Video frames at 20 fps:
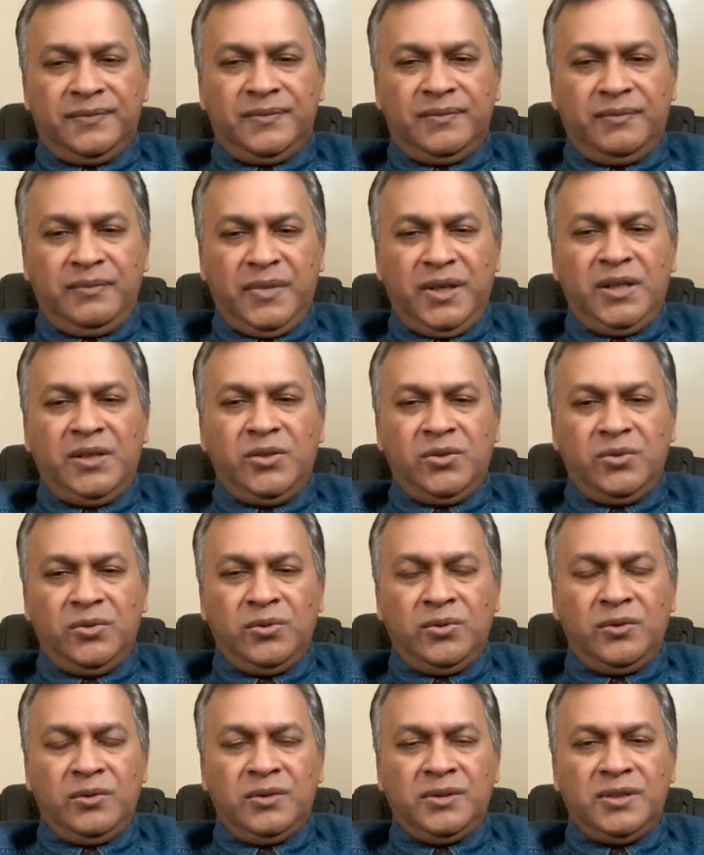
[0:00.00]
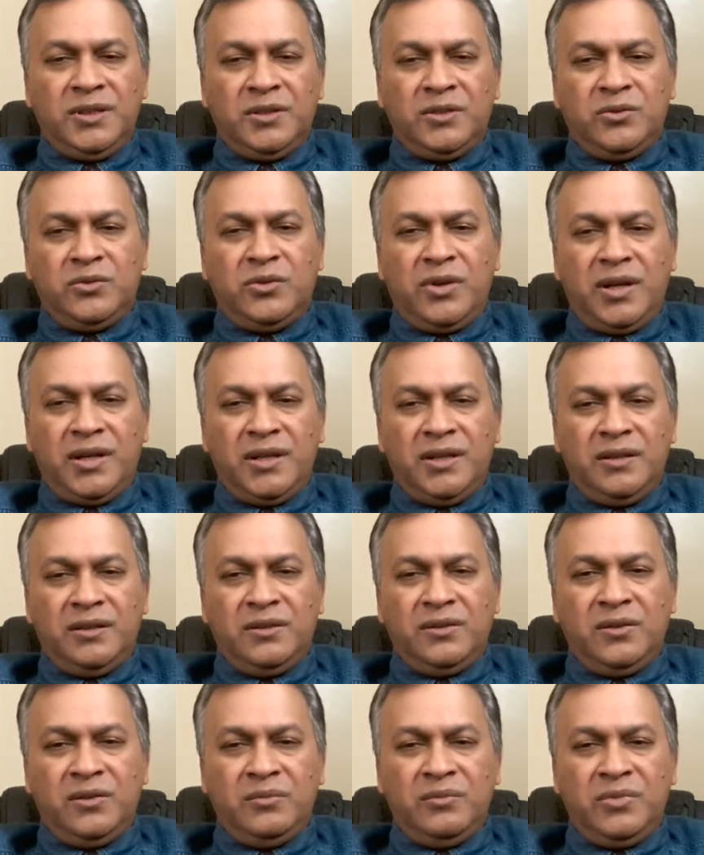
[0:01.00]
Make sure the tracking
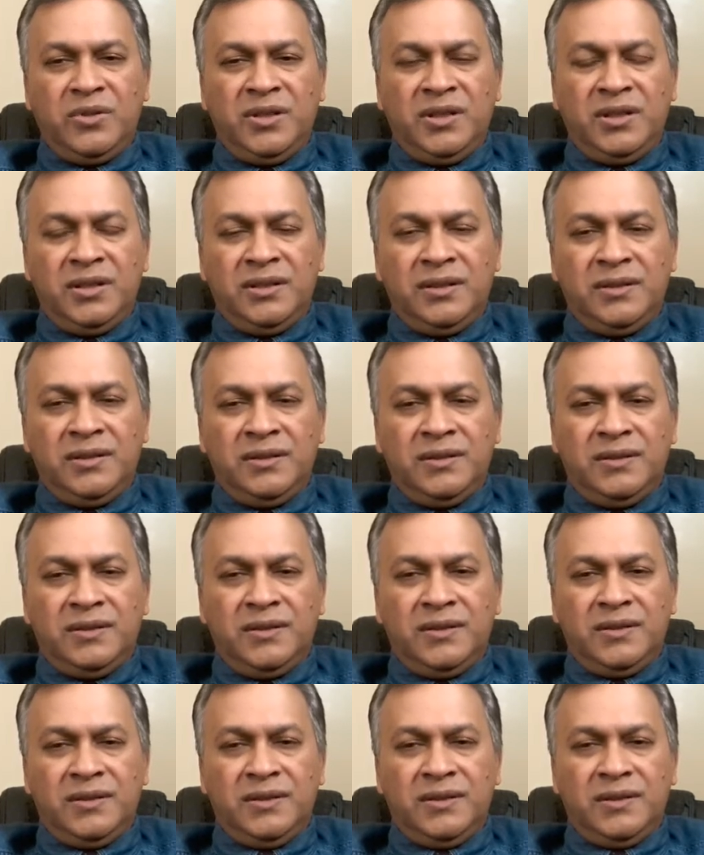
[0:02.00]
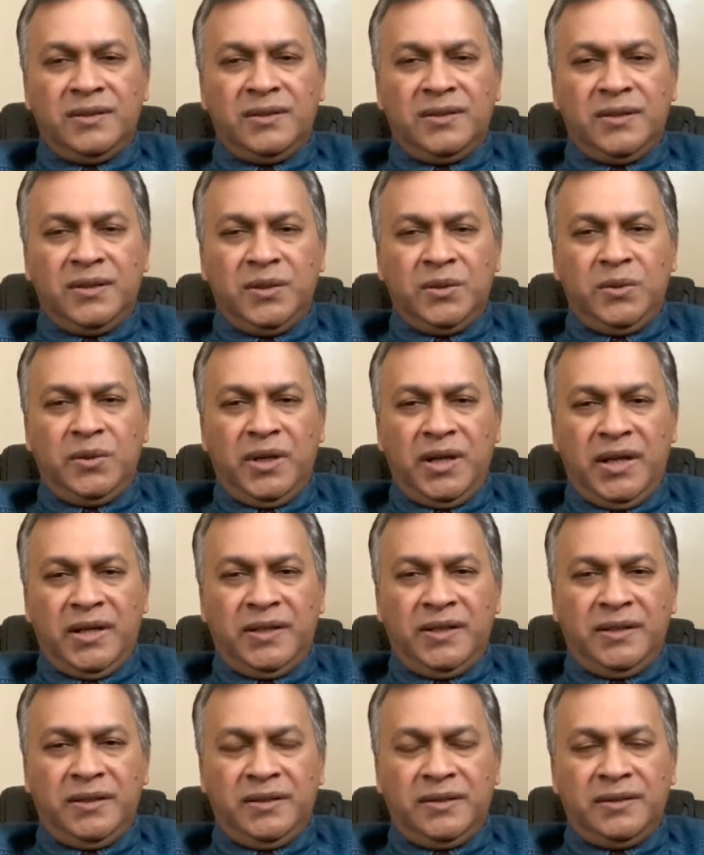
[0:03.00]
number you add
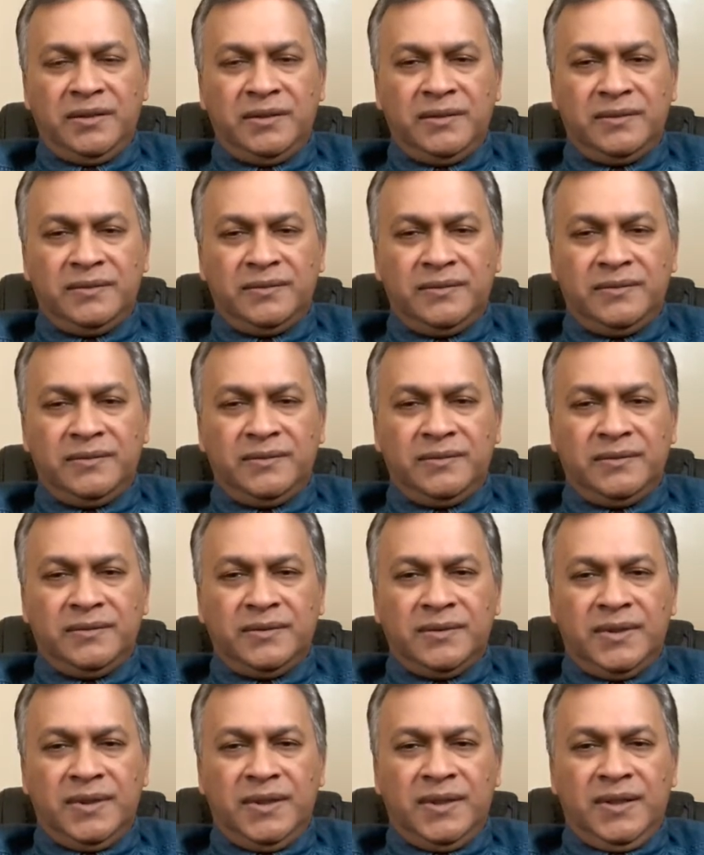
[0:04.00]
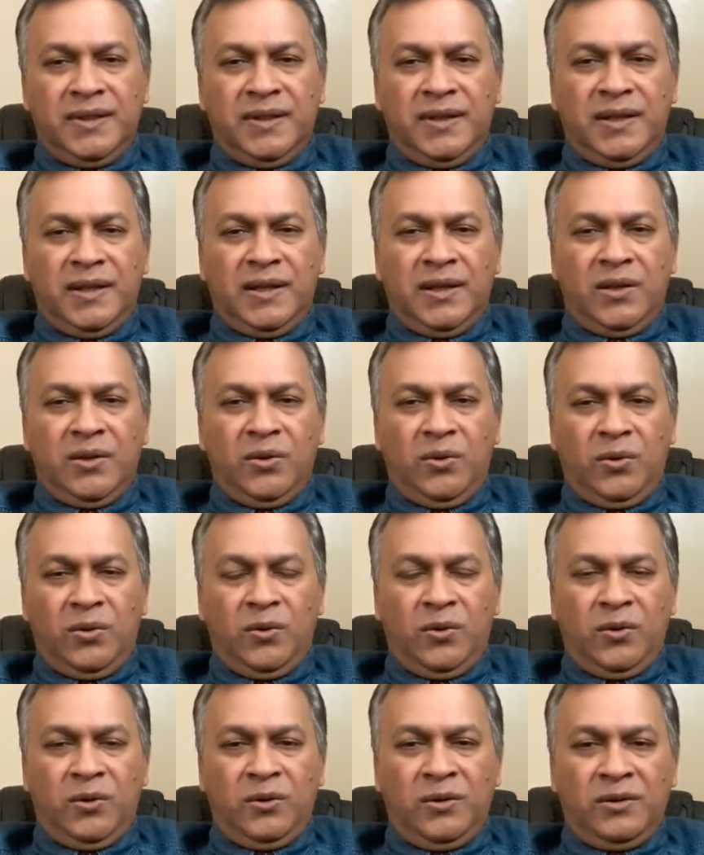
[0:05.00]
it,
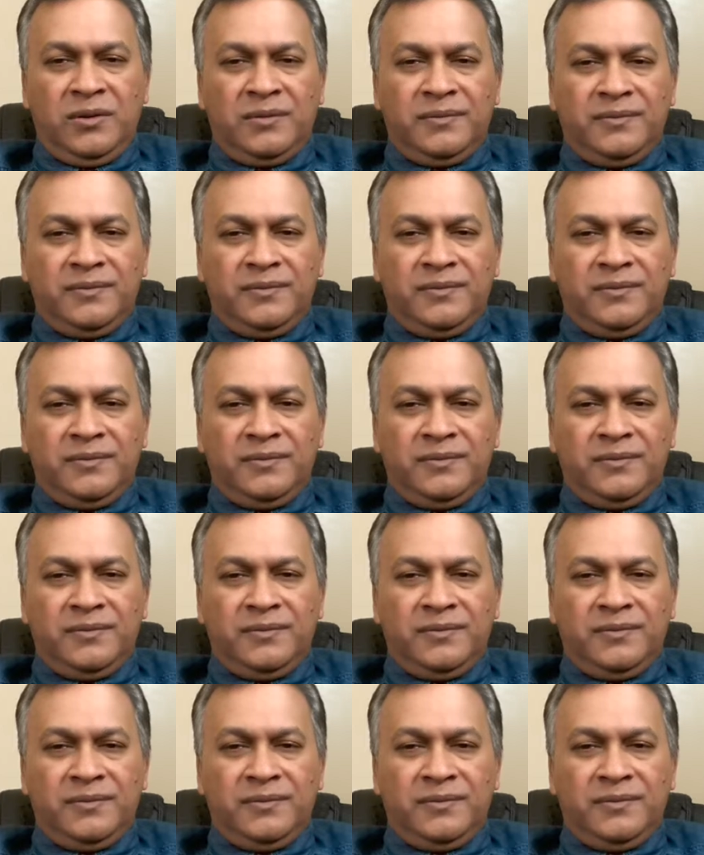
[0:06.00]
or